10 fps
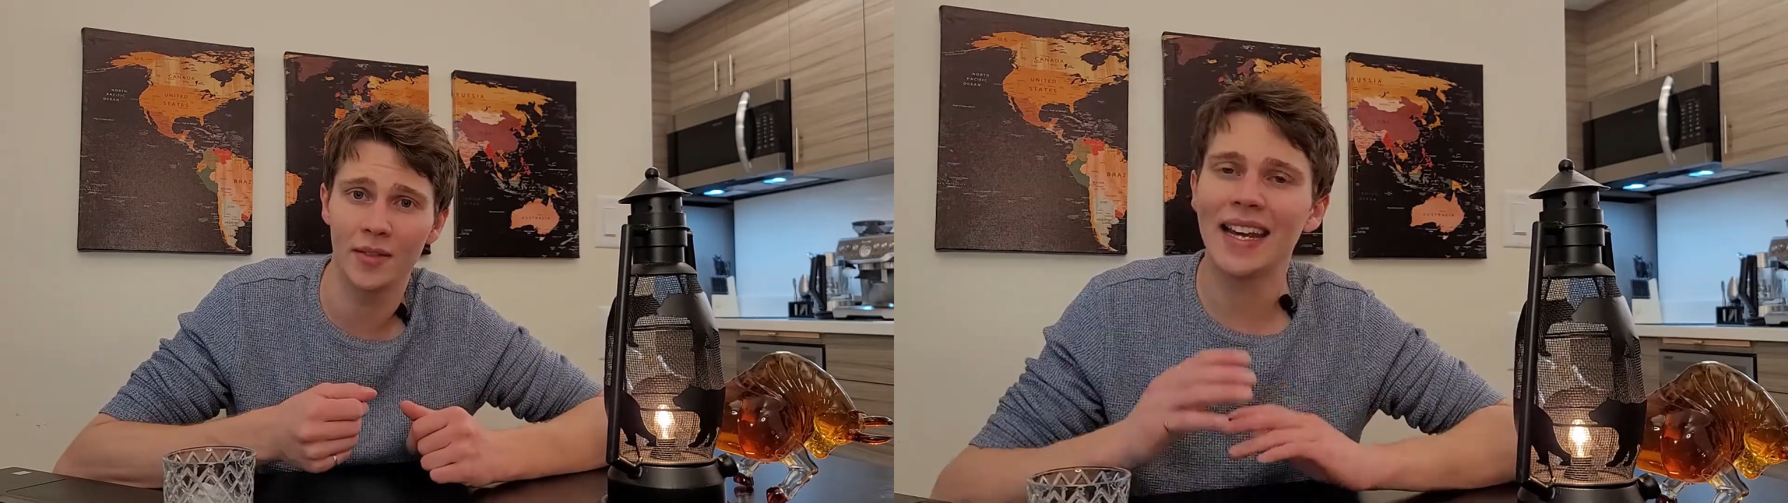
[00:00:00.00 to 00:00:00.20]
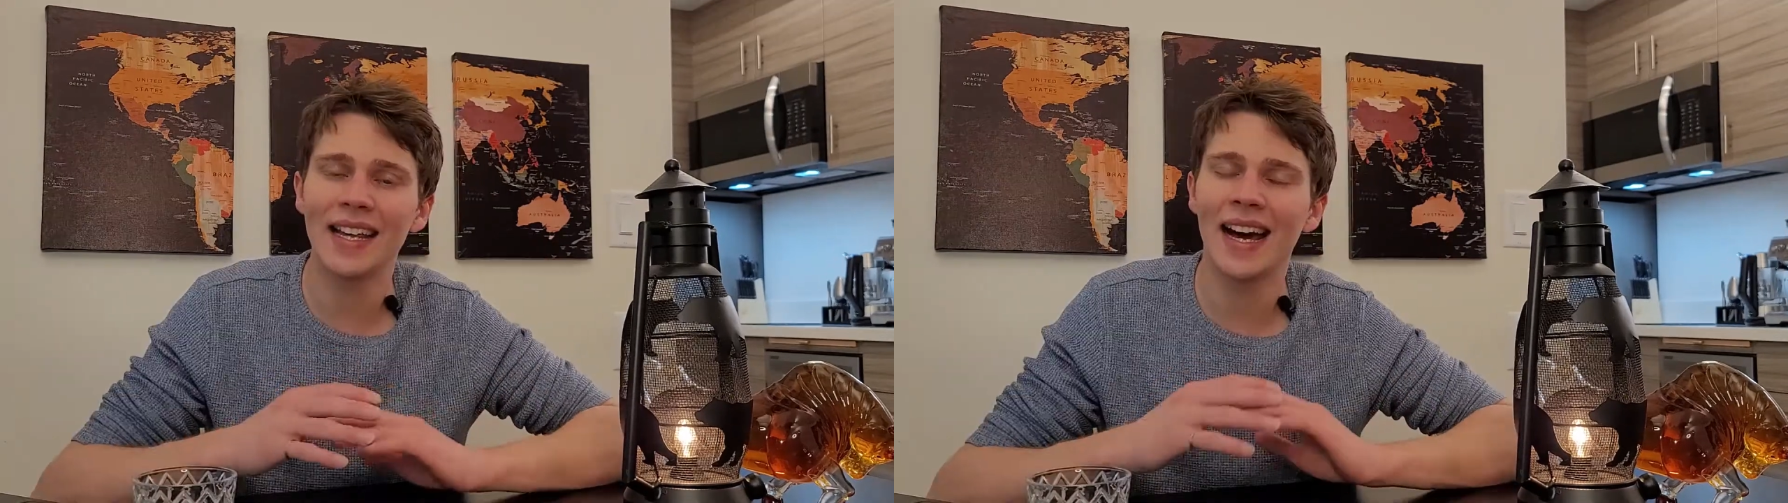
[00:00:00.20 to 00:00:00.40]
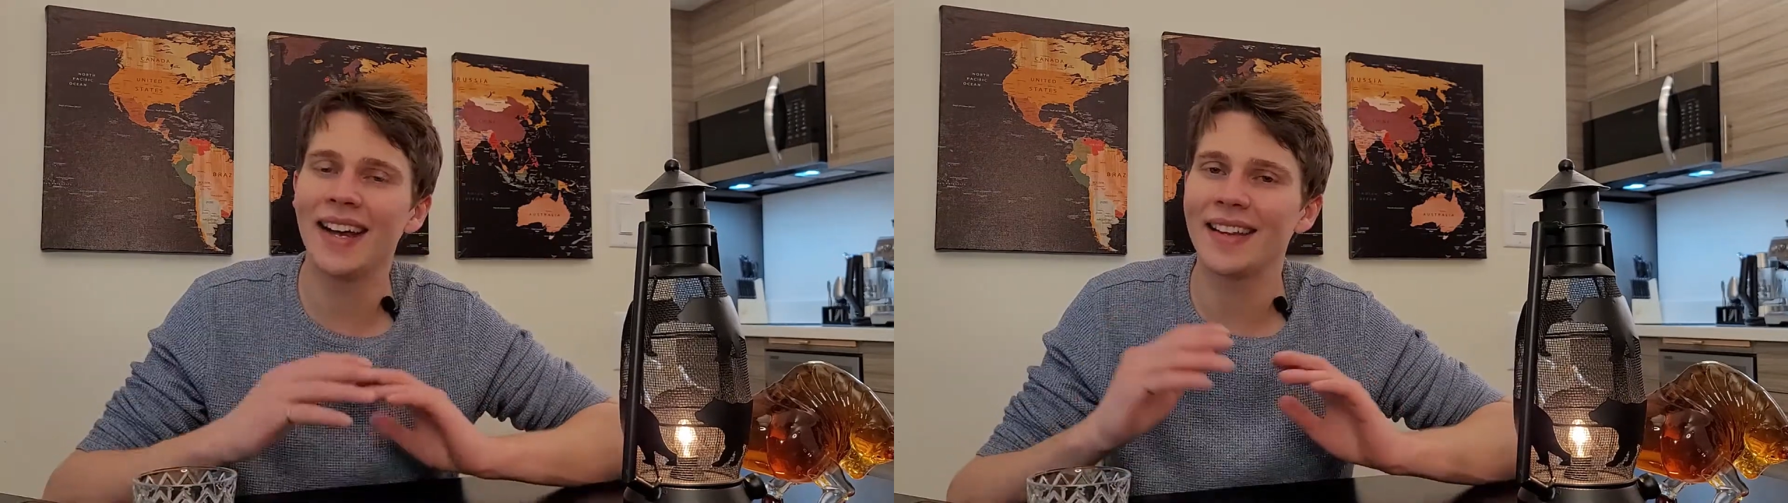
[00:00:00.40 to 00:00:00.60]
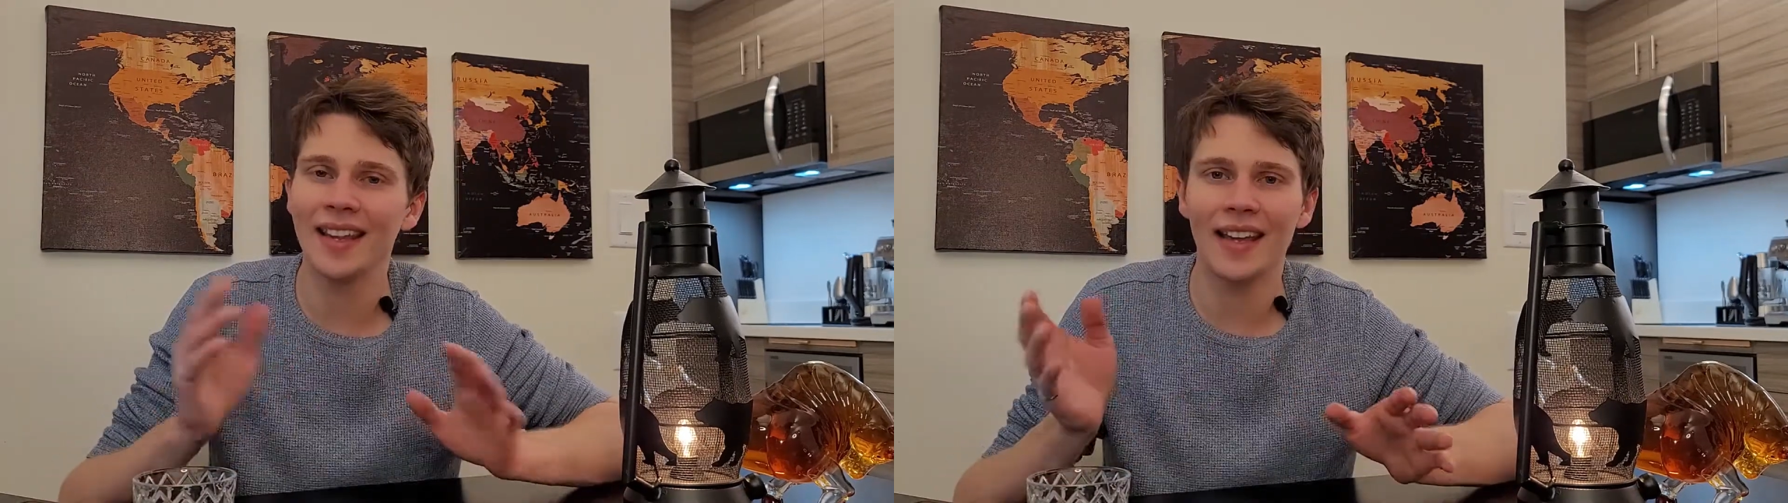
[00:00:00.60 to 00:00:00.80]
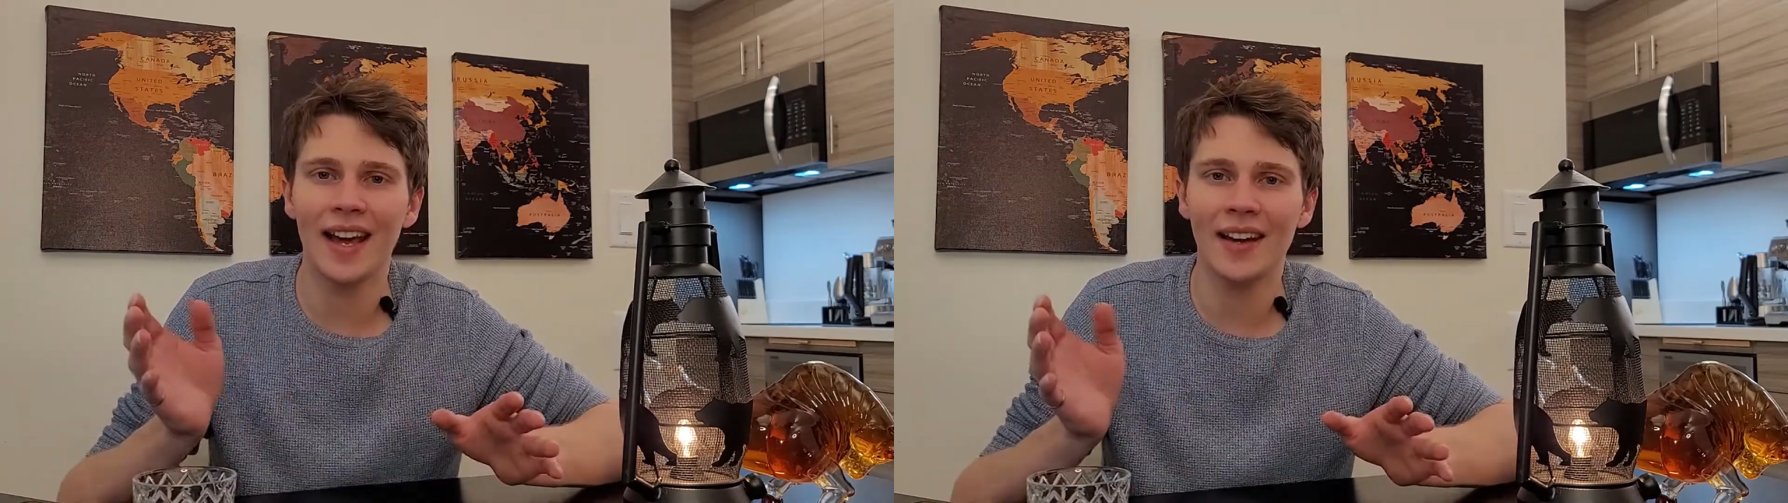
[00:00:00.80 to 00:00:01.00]
Getting out of
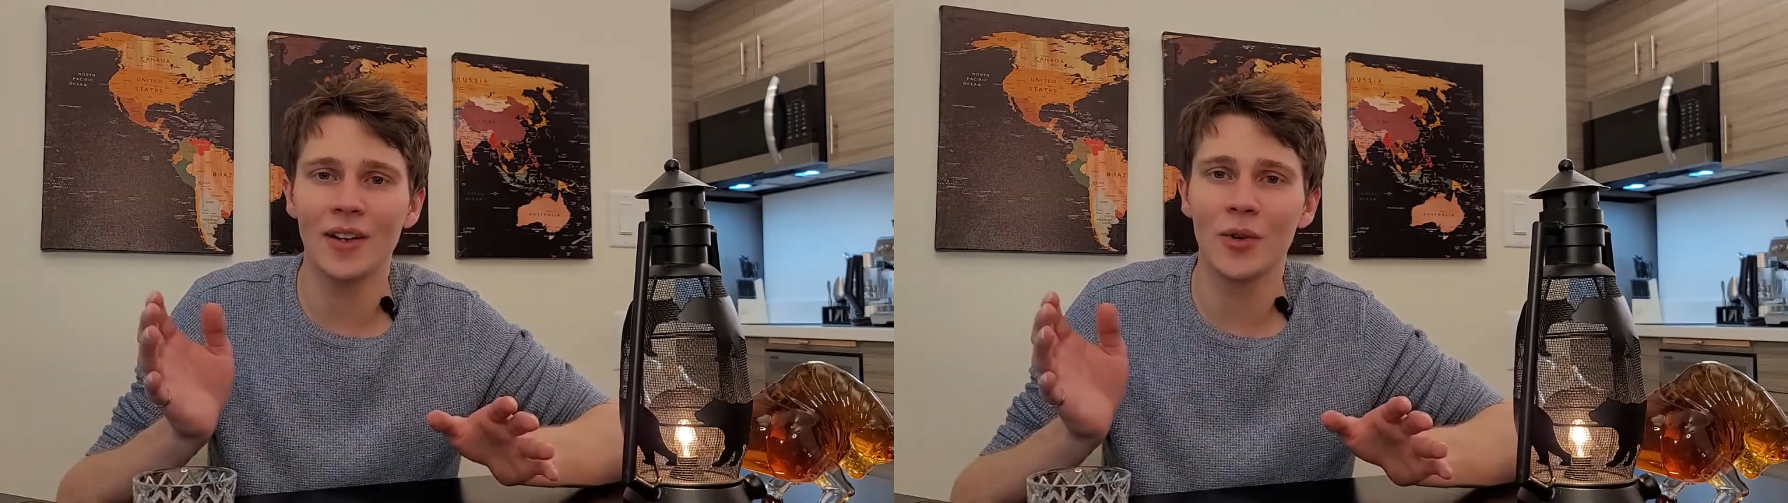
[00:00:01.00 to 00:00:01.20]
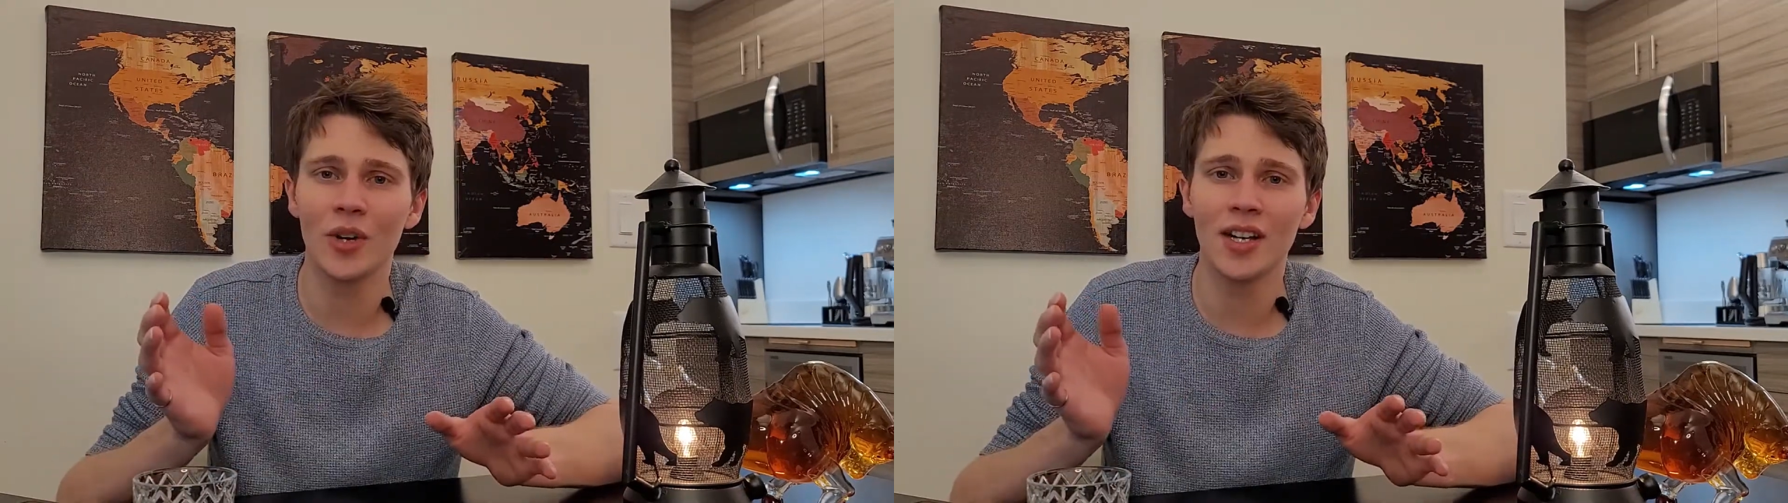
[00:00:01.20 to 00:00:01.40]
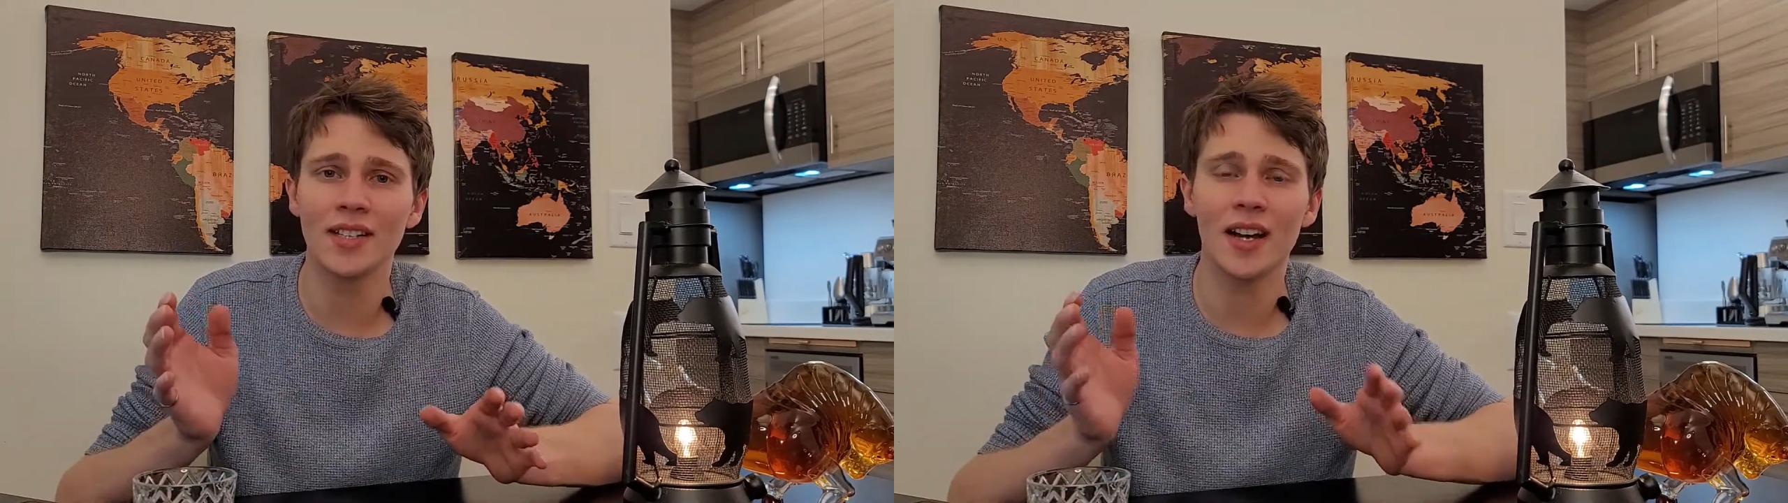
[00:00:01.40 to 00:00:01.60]
the categories,